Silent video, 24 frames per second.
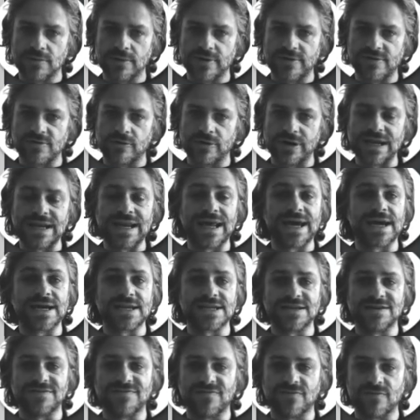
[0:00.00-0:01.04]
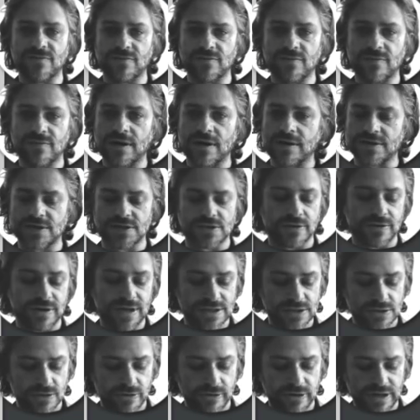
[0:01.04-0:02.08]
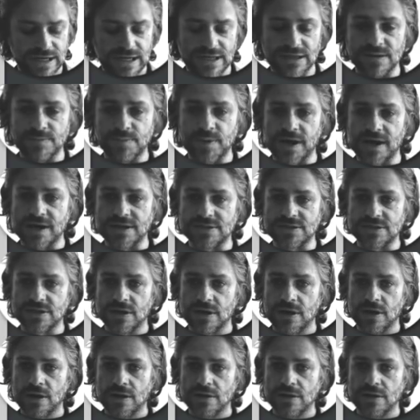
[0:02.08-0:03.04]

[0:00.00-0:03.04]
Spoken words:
it's already negative, sorry, it's already in the past.